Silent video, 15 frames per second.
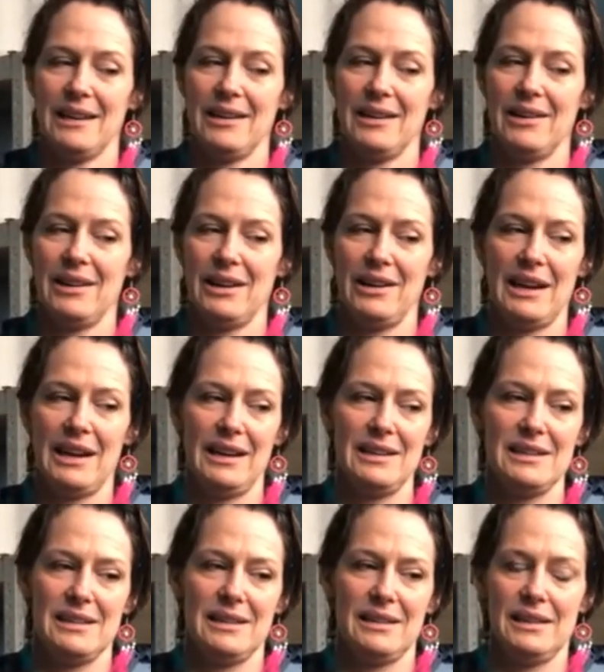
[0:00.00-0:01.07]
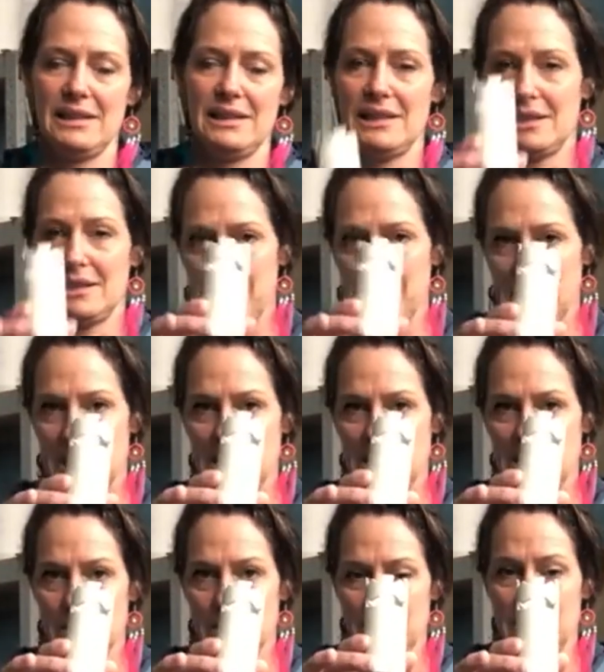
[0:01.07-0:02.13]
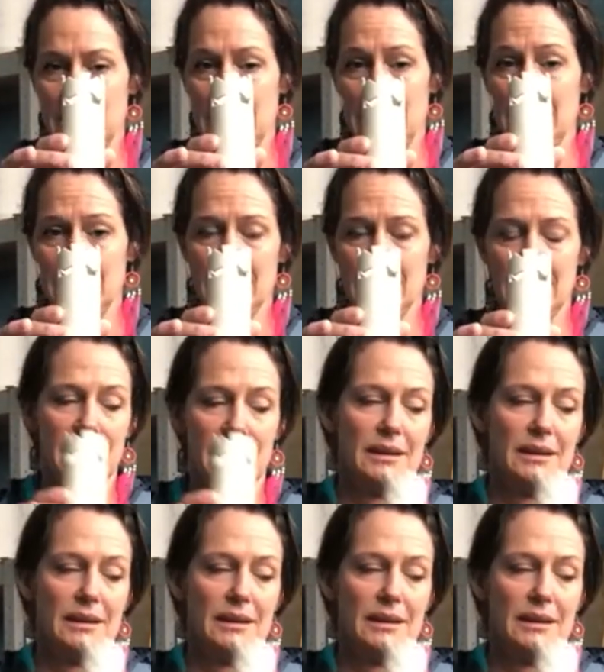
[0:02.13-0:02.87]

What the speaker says: And this is a medium cylinder.